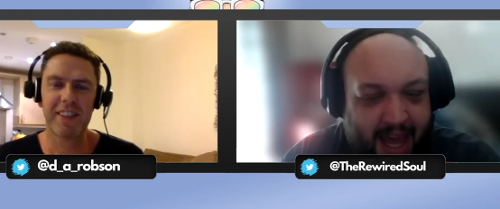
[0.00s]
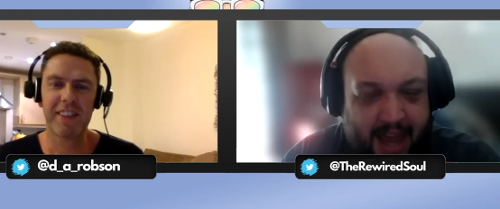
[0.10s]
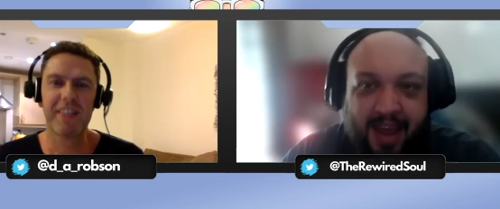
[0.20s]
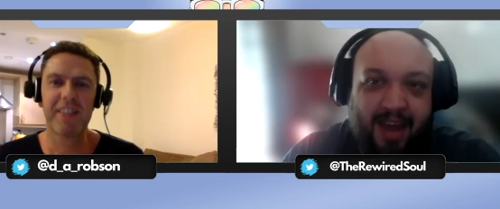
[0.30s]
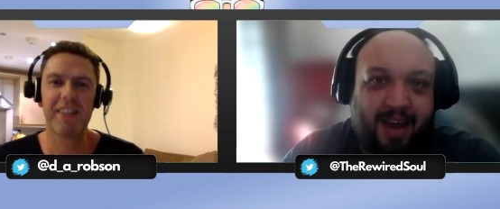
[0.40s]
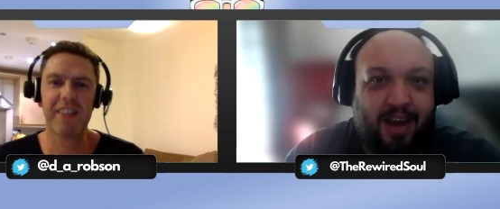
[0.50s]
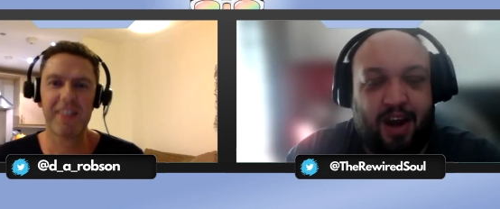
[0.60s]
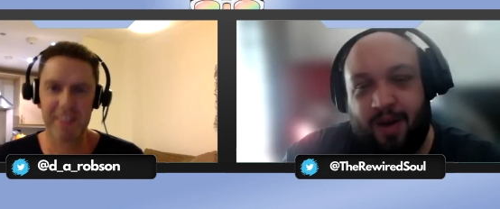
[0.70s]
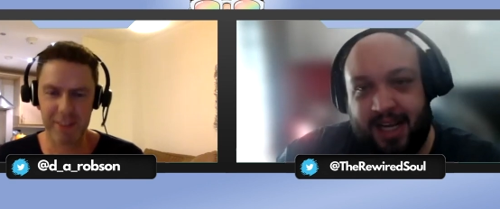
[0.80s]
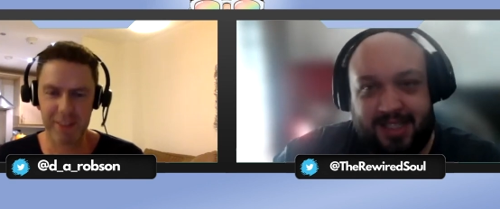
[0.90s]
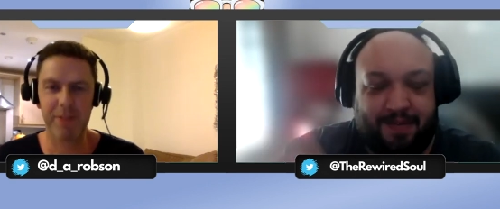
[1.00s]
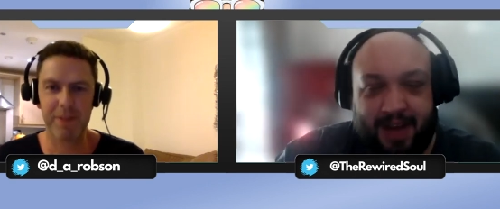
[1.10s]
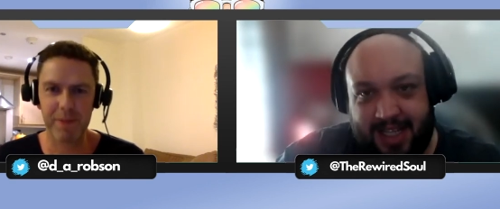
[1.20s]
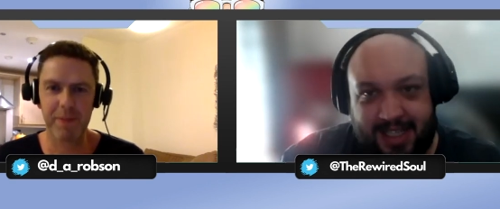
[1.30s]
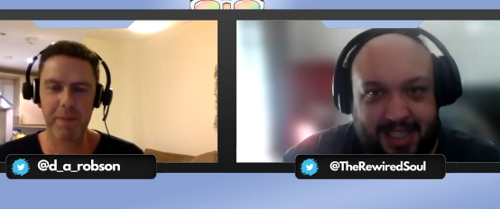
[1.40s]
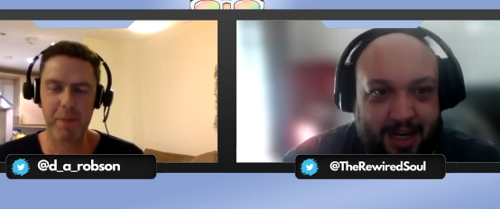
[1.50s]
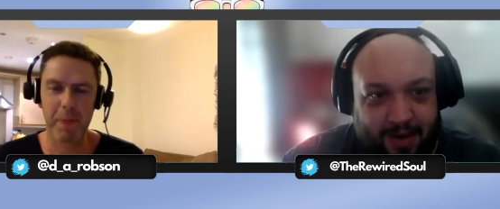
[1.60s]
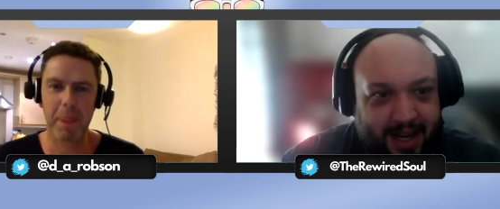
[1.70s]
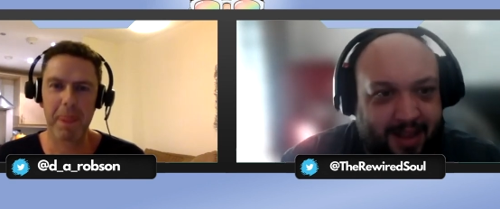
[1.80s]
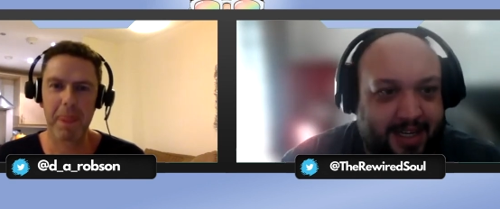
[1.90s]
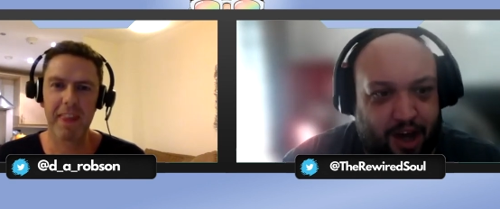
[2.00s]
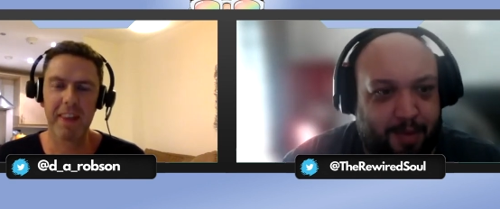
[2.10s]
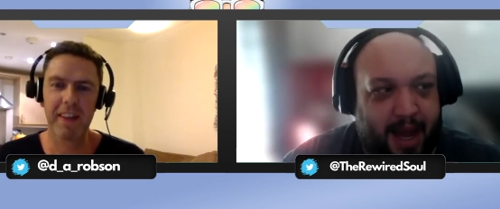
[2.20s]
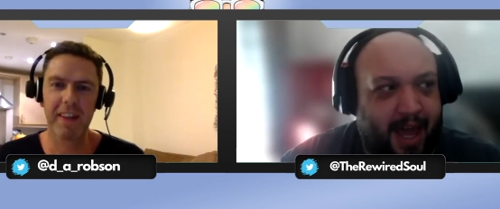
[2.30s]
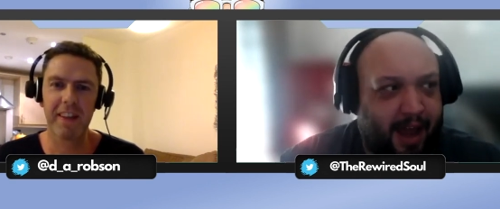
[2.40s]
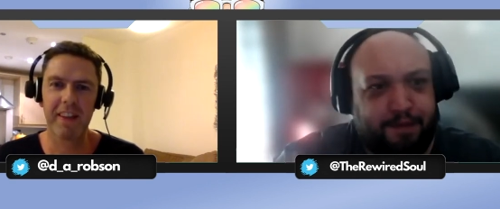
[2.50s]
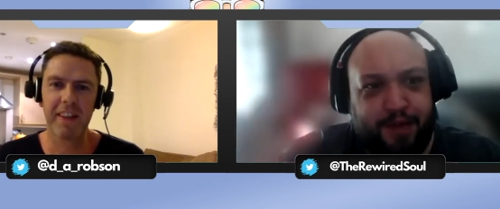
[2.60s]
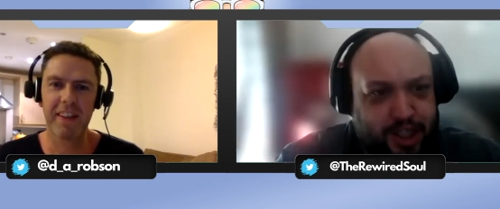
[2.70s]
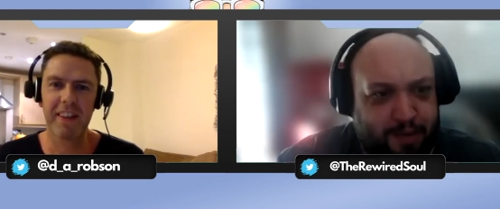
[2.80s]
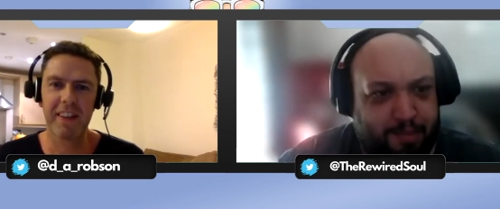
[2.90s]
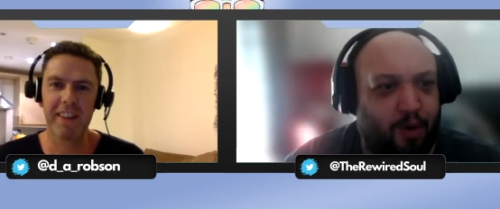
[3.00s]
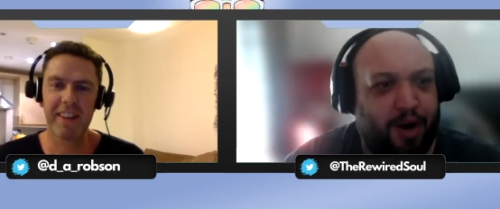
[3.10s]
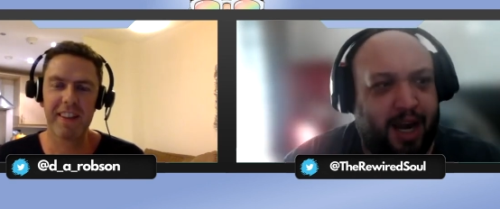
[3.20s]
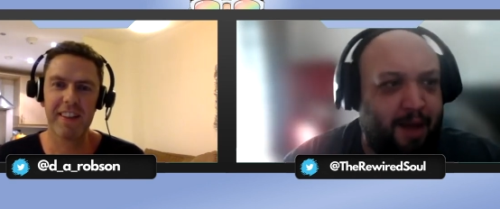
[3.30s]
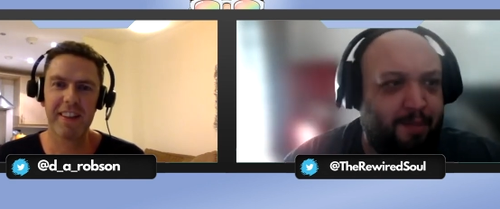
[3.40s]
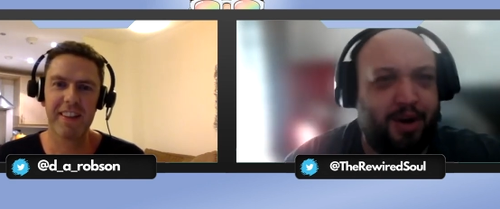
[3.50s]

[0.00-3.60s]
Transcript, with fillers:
Speaker 1: Like you know, like stuff like The Secret, and they talk about like a vision board and like